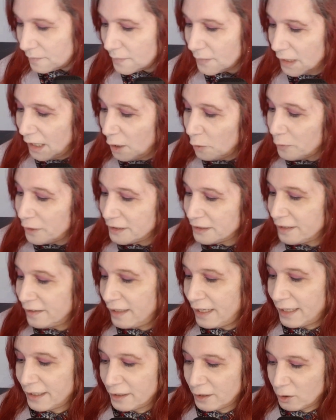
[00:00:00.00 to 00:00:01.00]
I want to
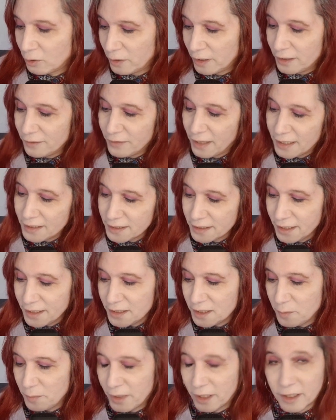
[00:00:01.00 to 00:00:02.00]
thank Corinne Vasquez
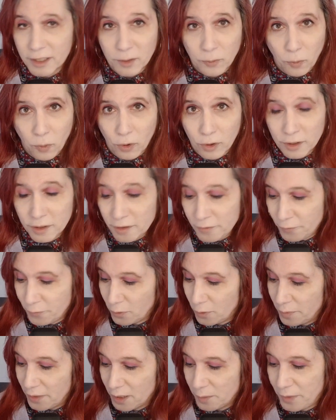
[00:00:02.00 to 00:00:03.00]
and Marion Ward for
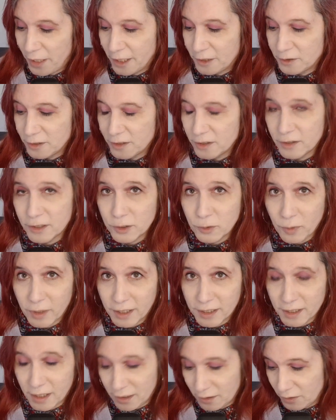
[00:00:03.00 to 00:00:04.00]
being patrons on the
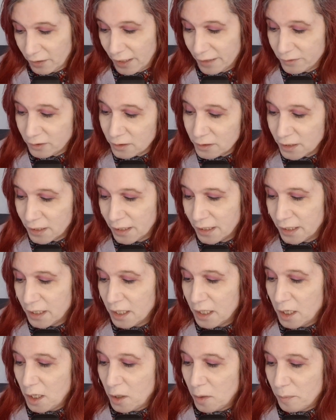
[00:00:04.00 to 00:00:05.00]
$20 level.
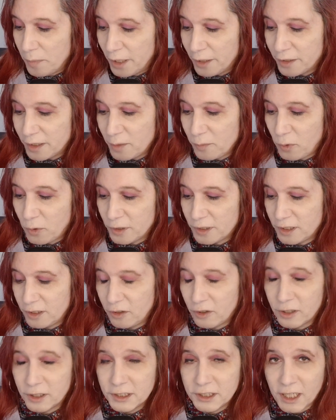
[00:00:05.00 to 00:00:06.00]
Marion Moores and
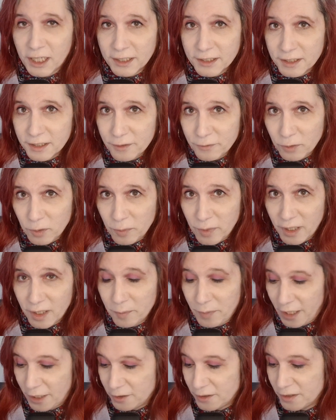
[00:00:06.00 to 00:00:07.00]
Laura Johnson for being
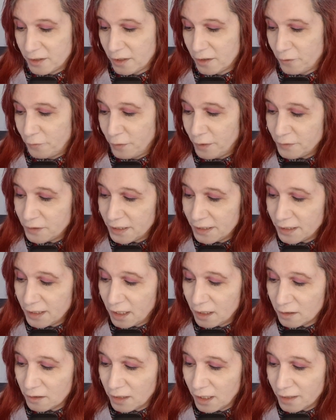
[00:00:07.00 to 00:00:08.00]
patrons on the
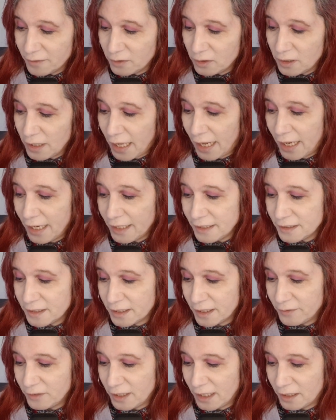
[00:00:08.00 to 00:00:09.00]
$15 level, and
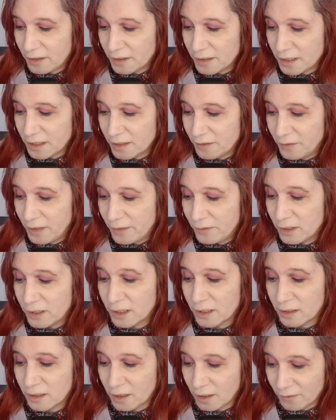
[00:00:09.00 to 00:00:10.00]
Stephen Ellis and Viva
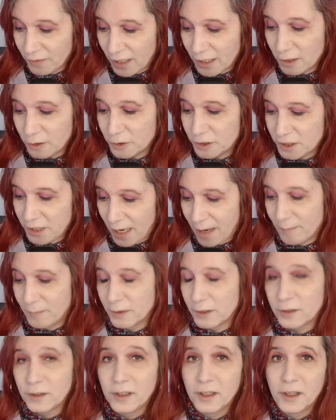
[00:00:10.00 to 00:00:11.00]
Carvalho
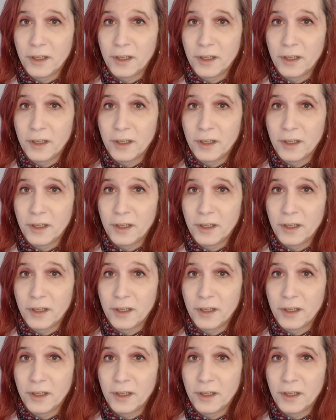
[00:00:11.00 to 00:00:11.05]
Schapner